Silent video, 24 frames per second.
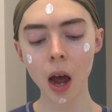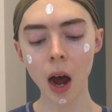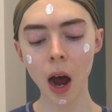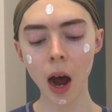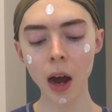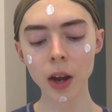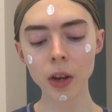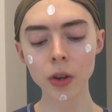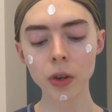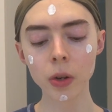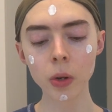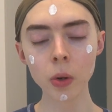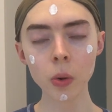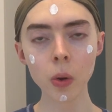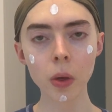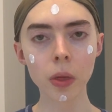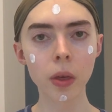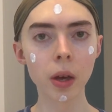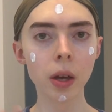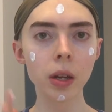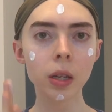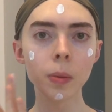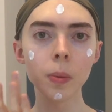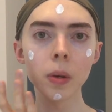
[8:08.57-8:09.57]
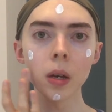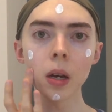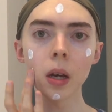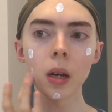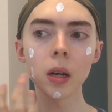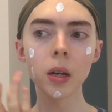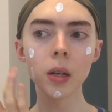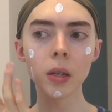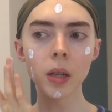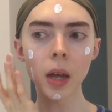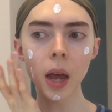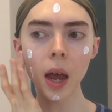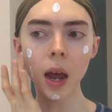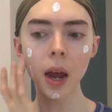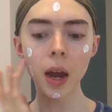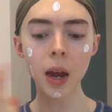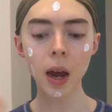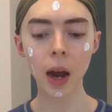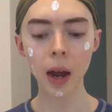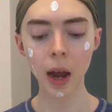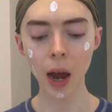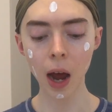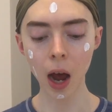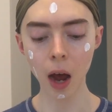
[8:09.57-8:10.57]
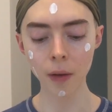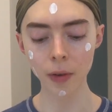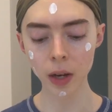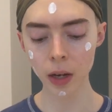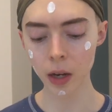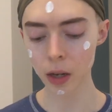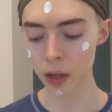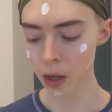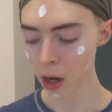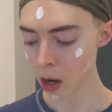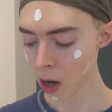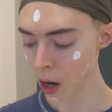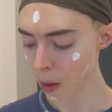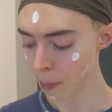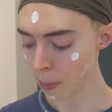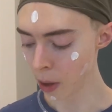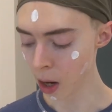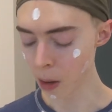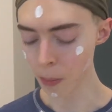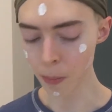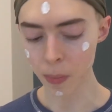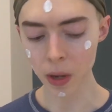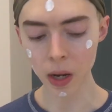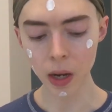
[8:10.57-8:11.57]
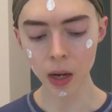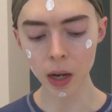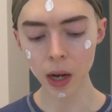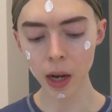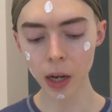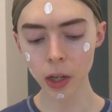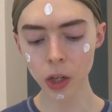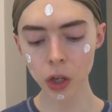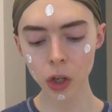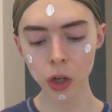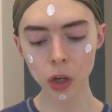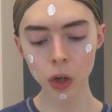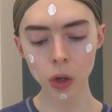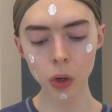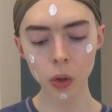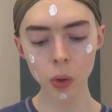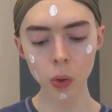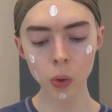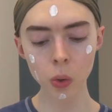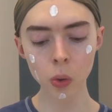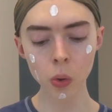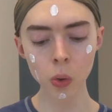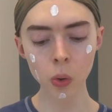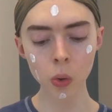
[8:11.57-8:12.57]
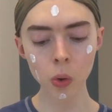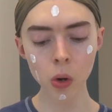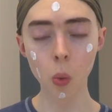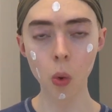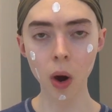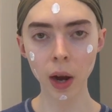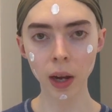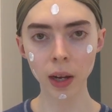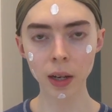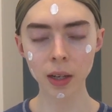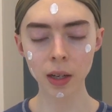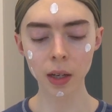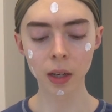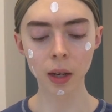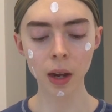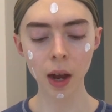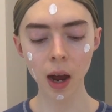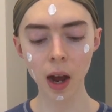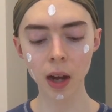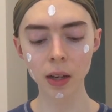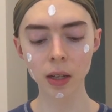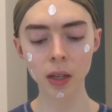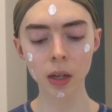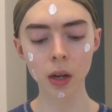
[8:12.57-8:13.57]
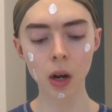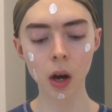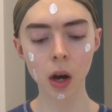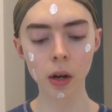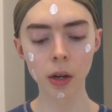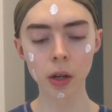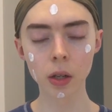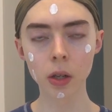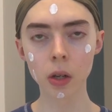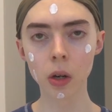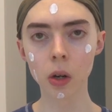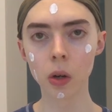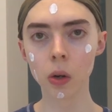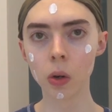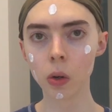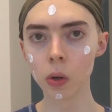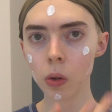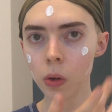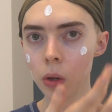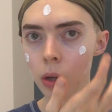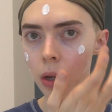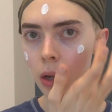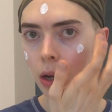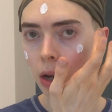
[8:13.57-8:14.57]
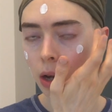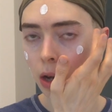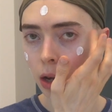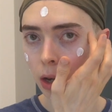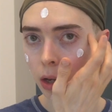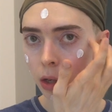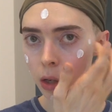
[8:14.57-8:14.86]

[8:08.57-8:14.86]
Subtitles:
I do this because A, I have it, but B, it's too white and casty on its own.